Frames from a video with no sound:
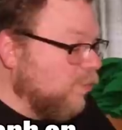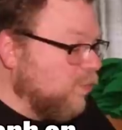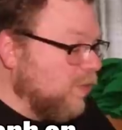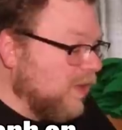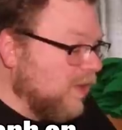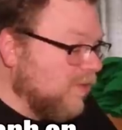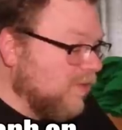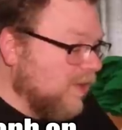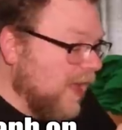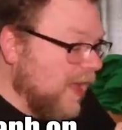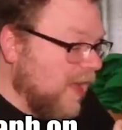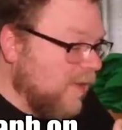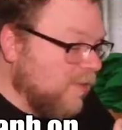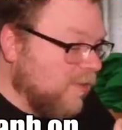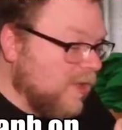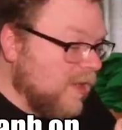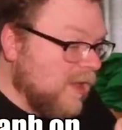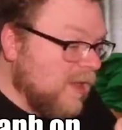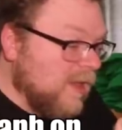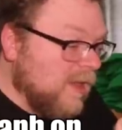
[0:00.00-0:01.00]
it's because
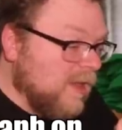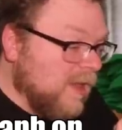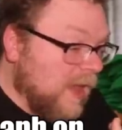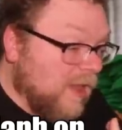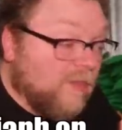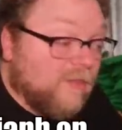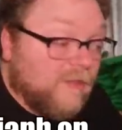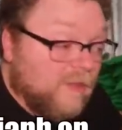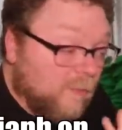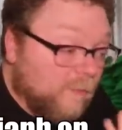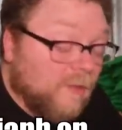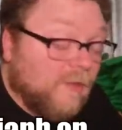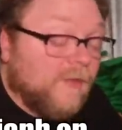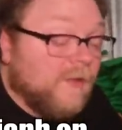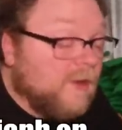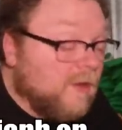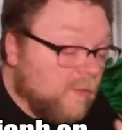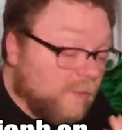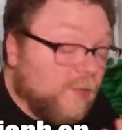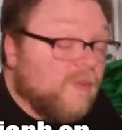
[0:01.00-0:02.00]
he has the
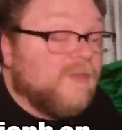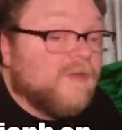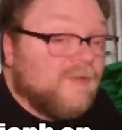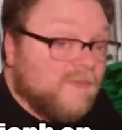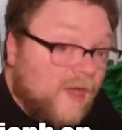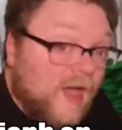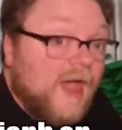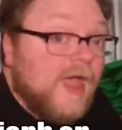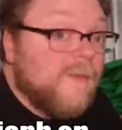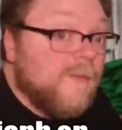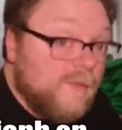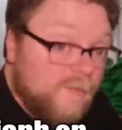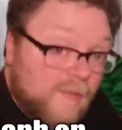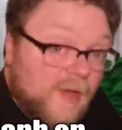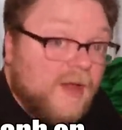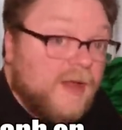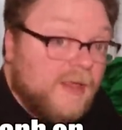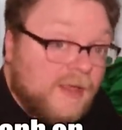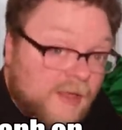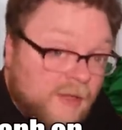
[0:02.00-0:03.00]
ability to put the time and
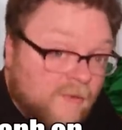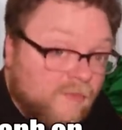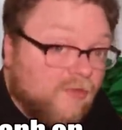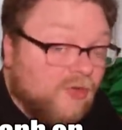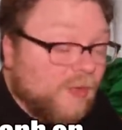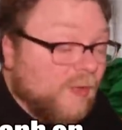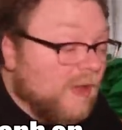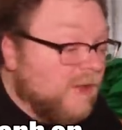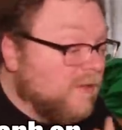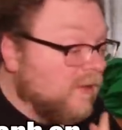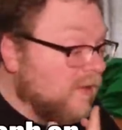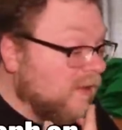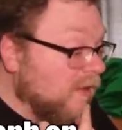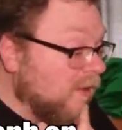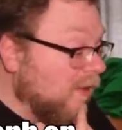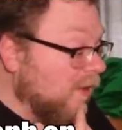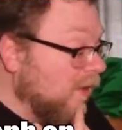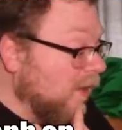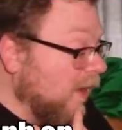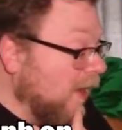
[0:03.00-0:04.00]
money into it.
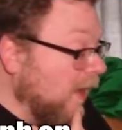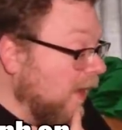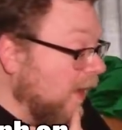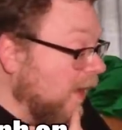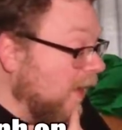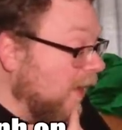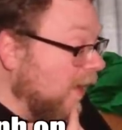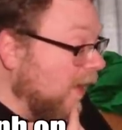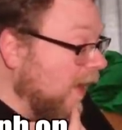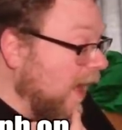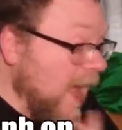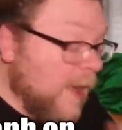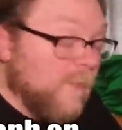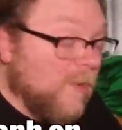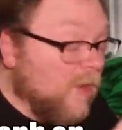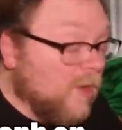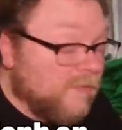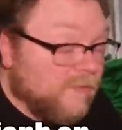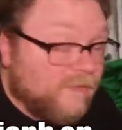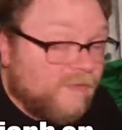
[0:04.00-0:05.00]

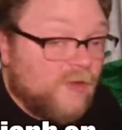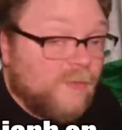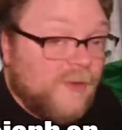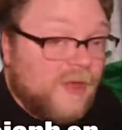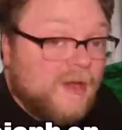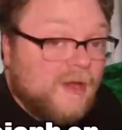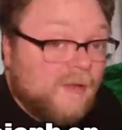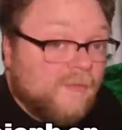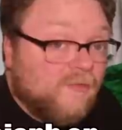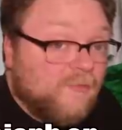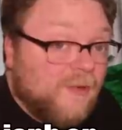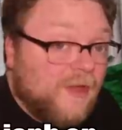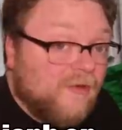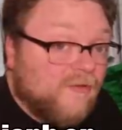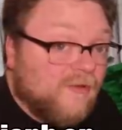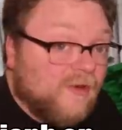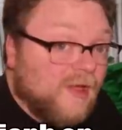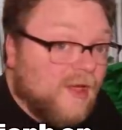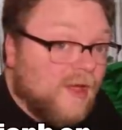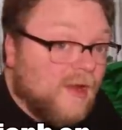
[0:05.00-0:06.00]
I'm on Stupendium's
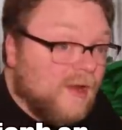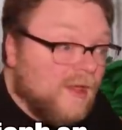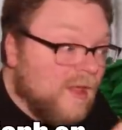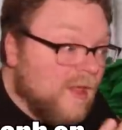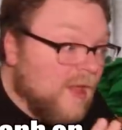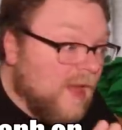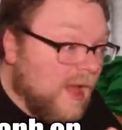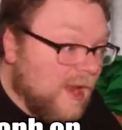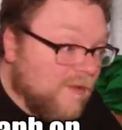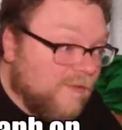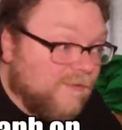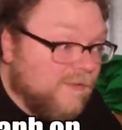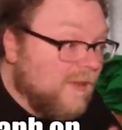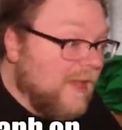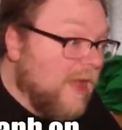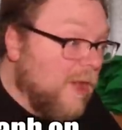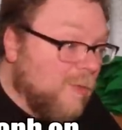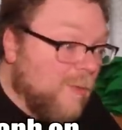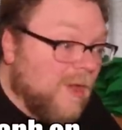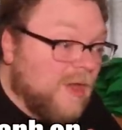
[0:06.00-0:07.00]
Patreon. I
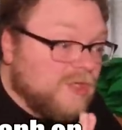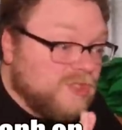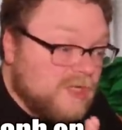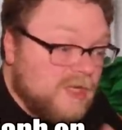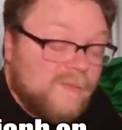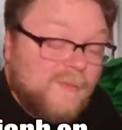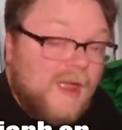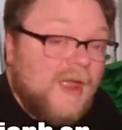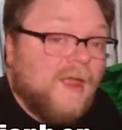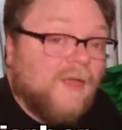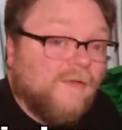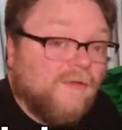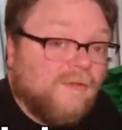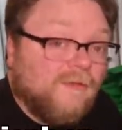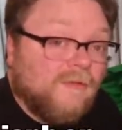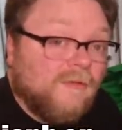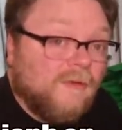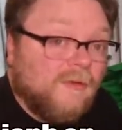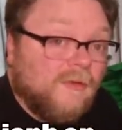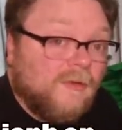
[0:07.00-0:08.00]
see how much he
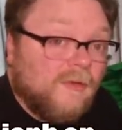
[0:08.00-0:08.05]
makes